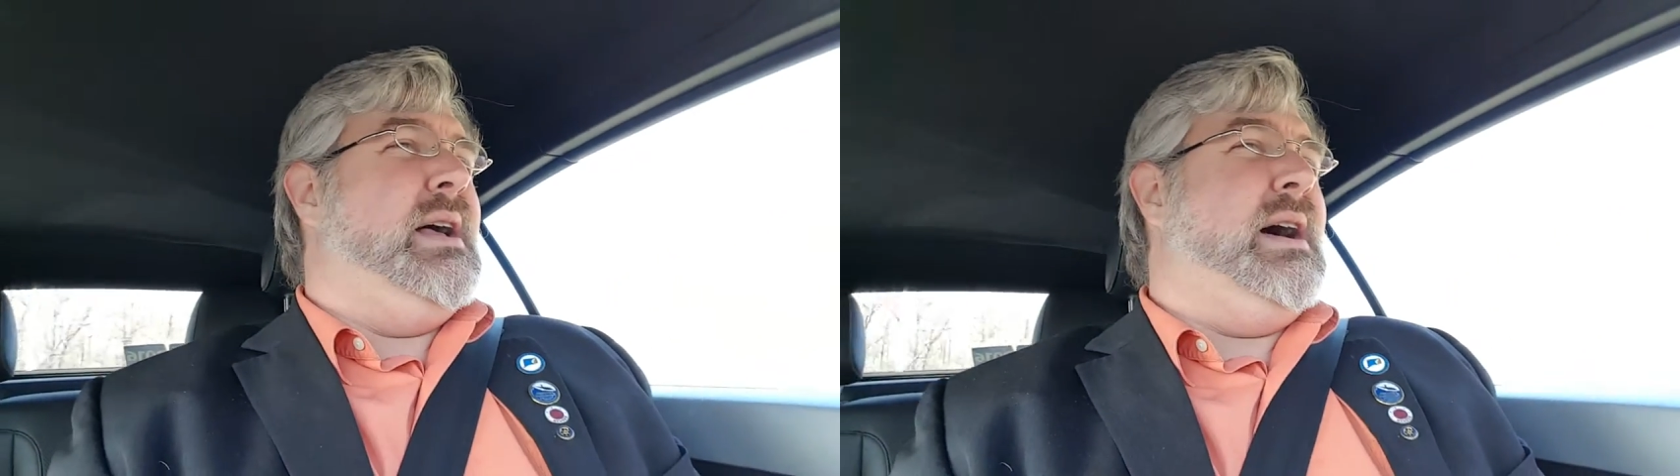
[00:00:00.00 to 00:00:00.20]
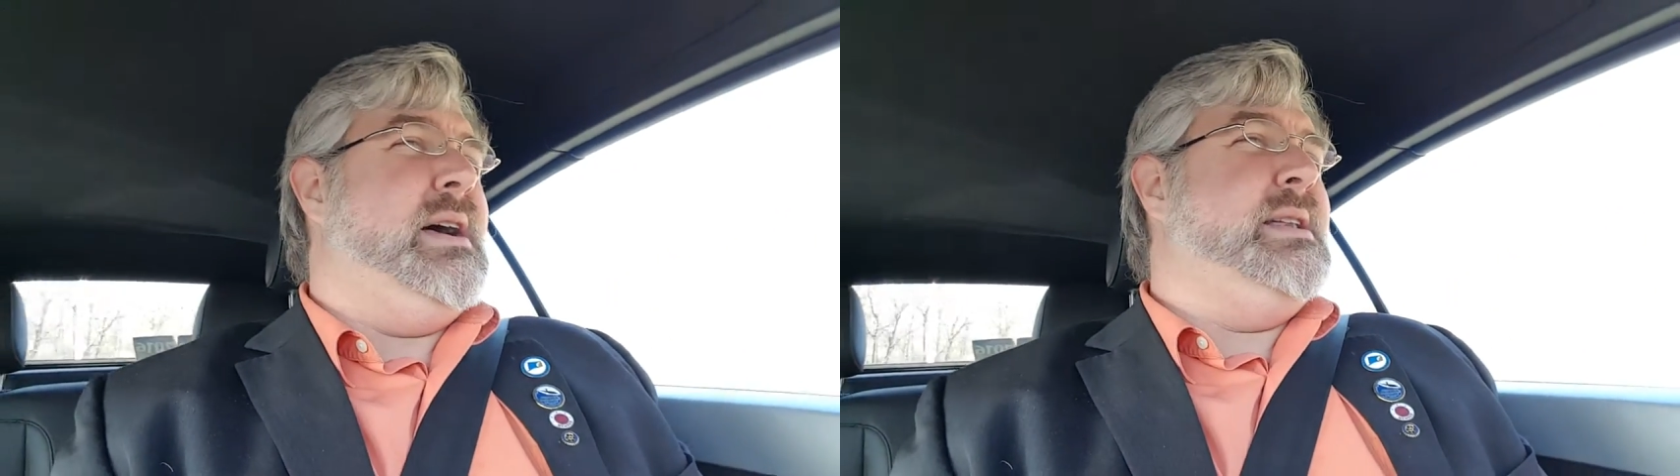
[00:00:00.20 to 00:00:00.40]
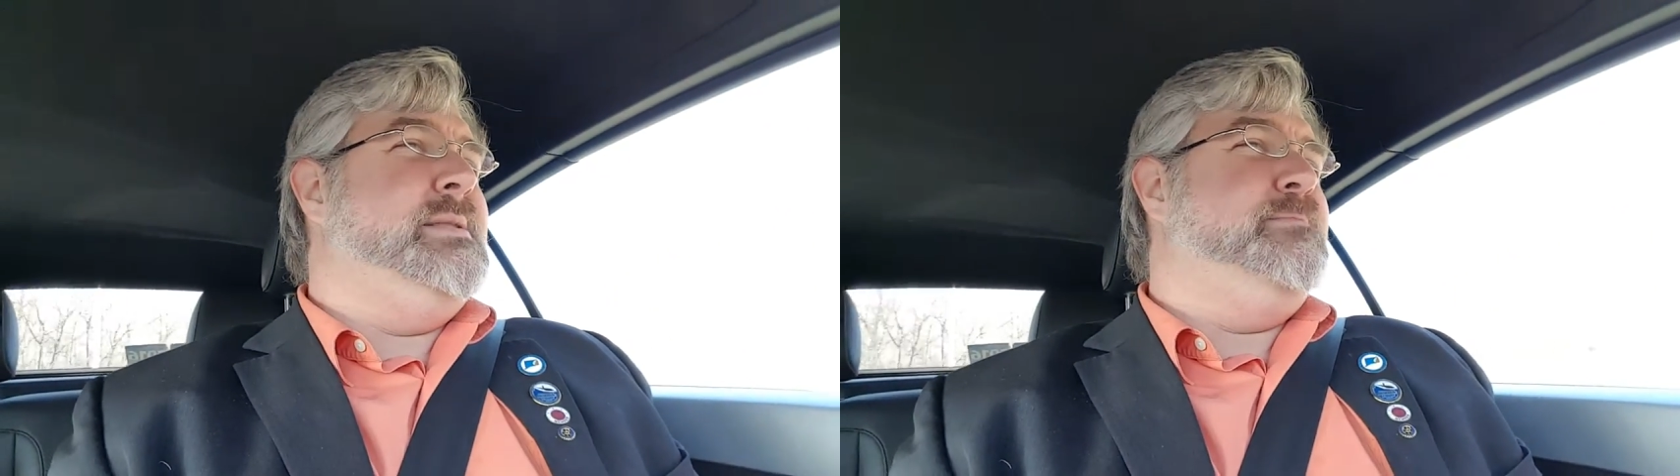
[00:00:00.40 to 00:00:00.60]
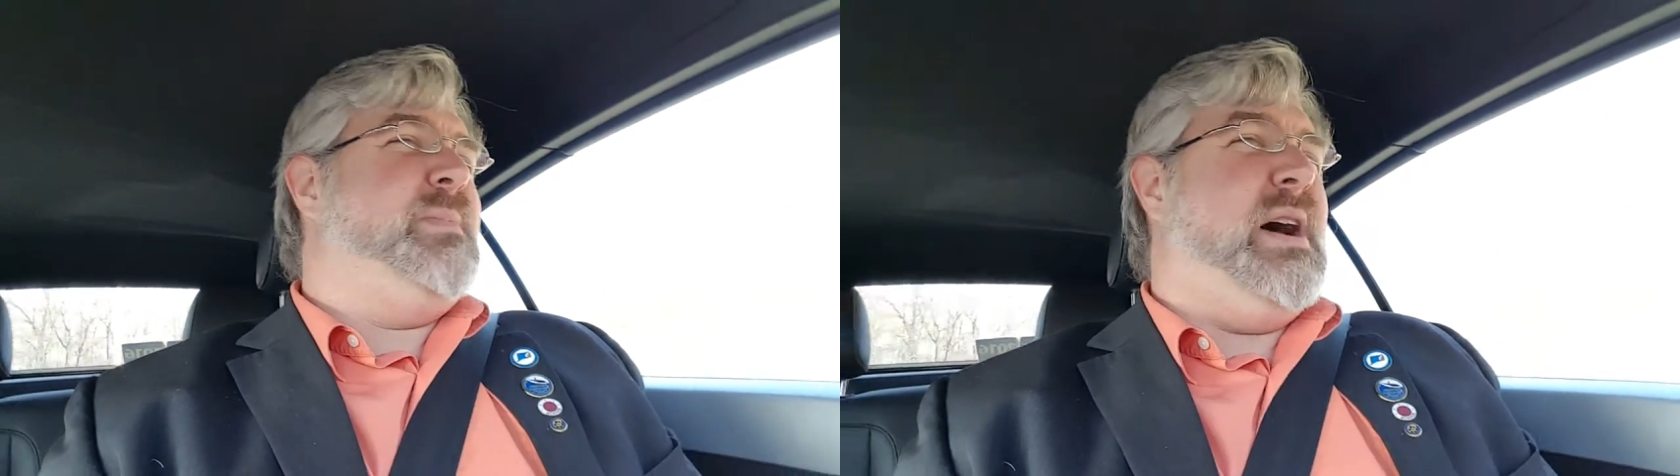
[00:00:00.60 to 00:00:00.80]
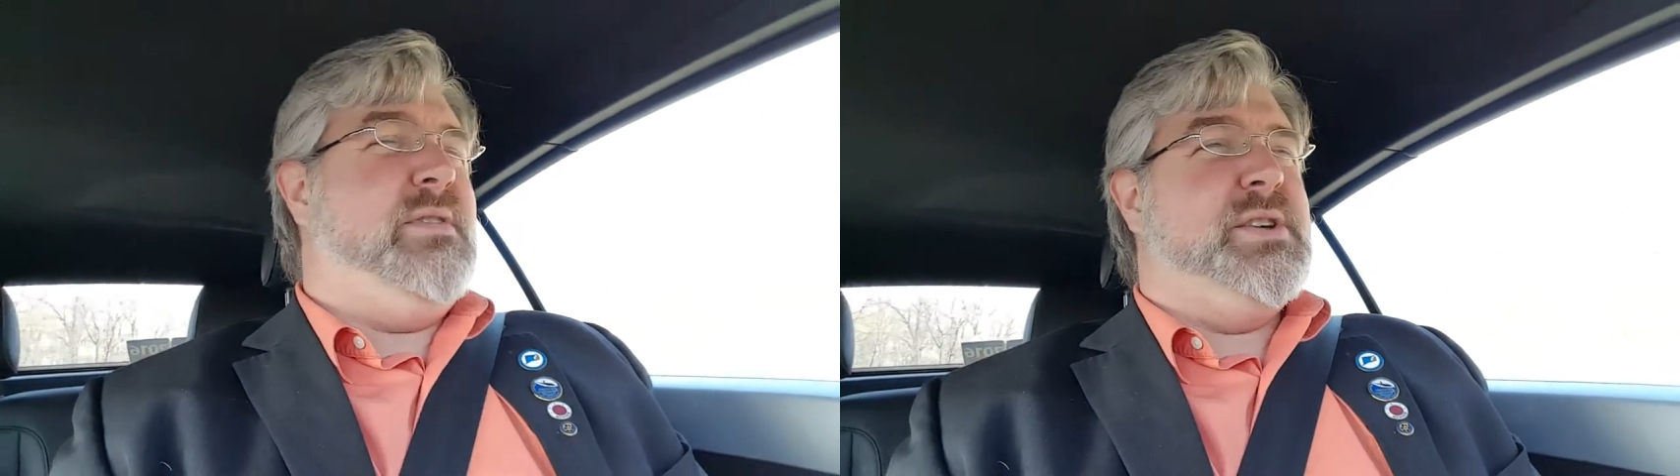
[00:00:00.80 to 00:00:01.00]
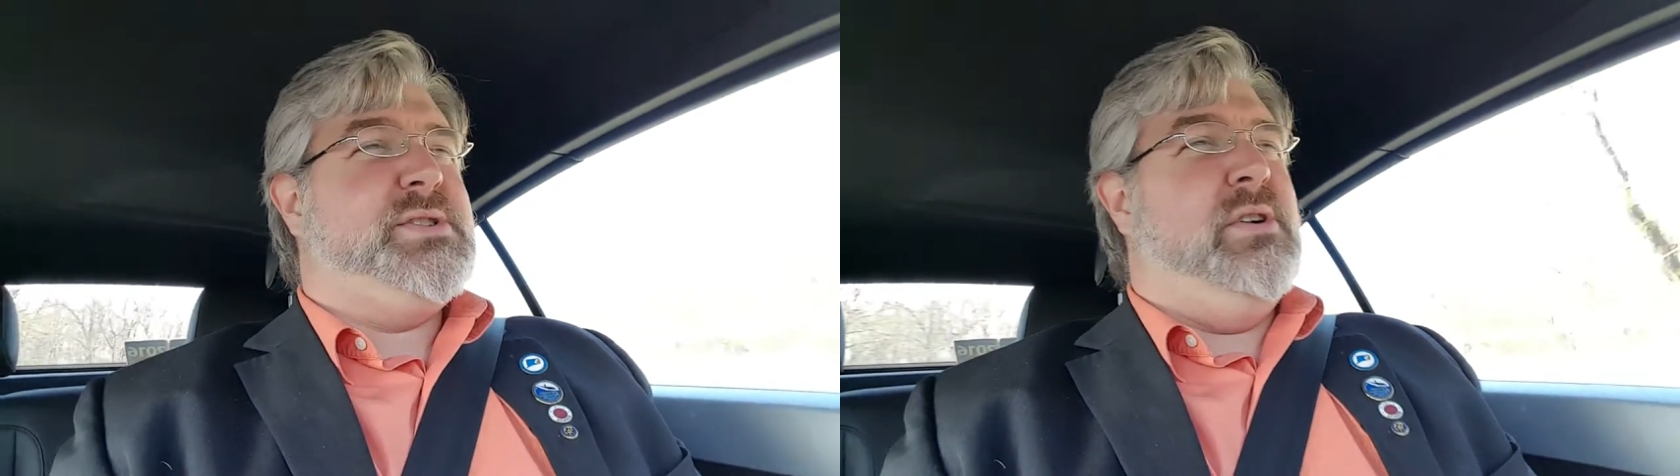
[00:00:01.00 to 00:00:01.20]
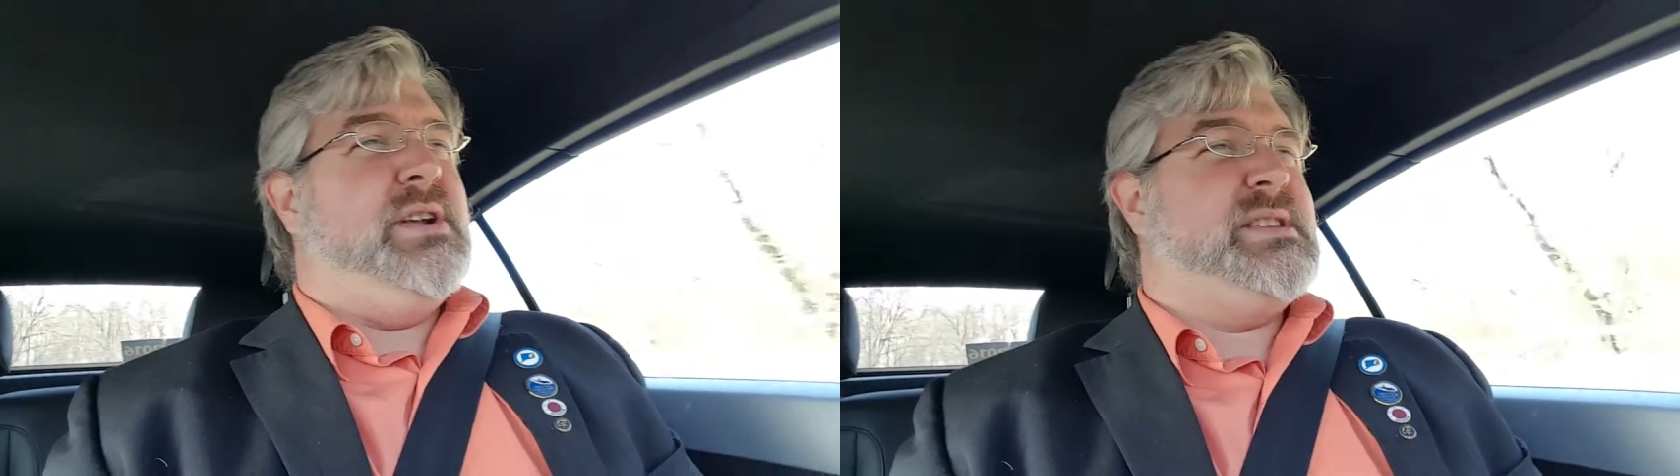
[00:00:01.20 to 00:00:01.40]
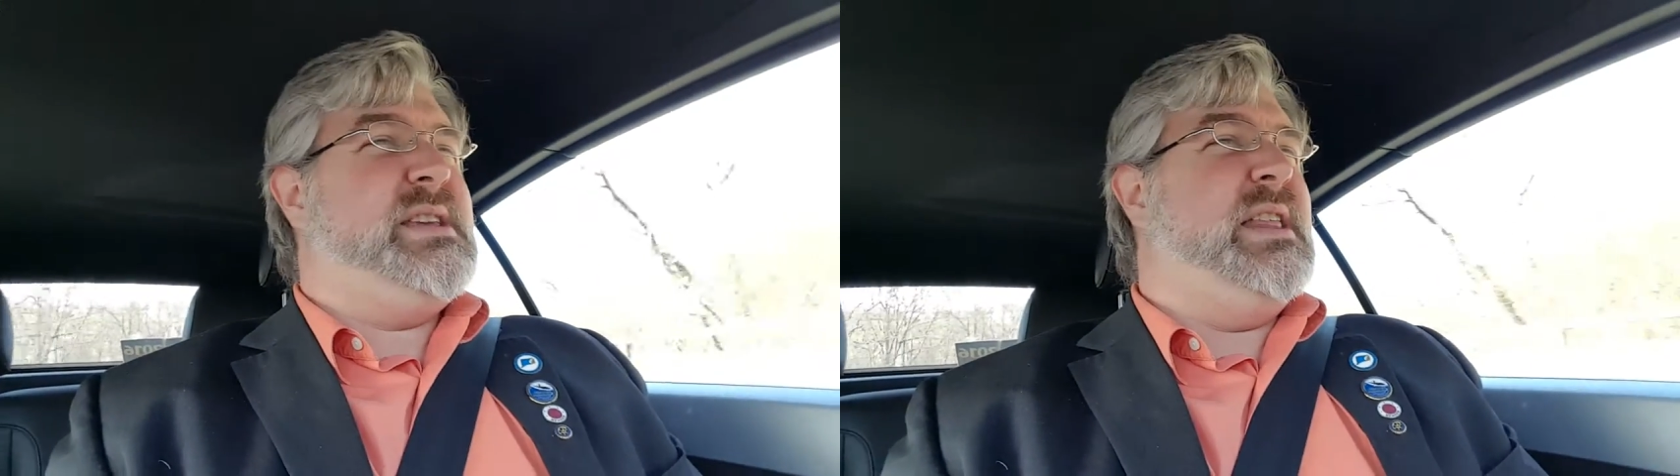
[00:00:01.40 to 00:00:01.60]
and I've also
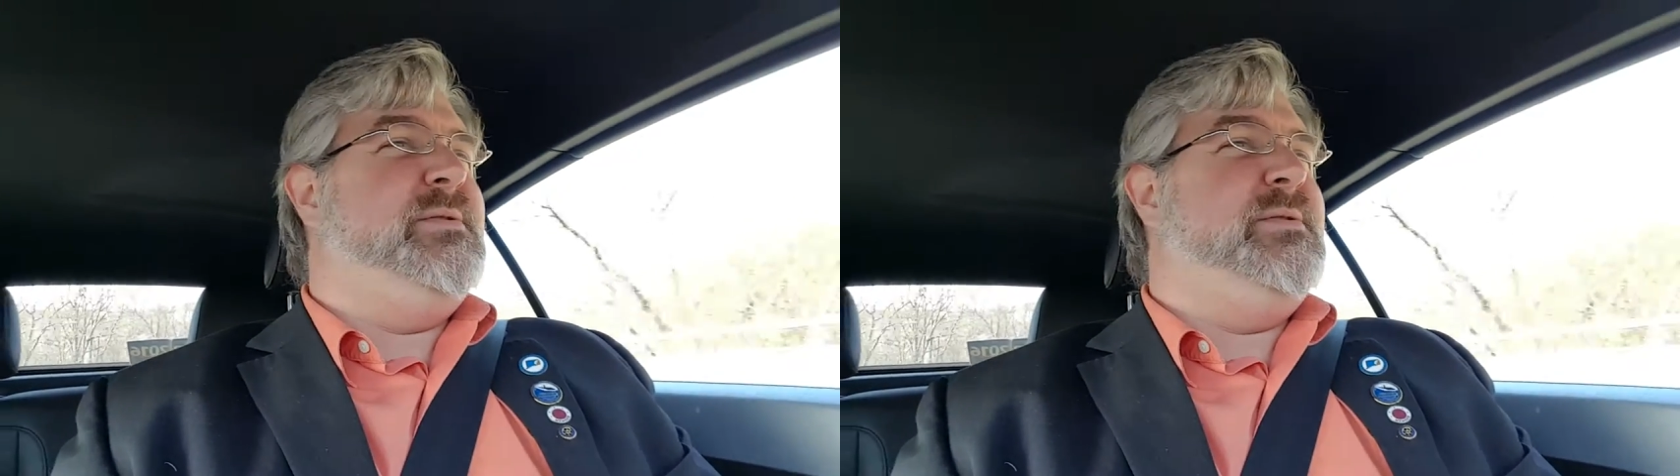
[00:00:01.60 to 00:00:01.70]
heard it said that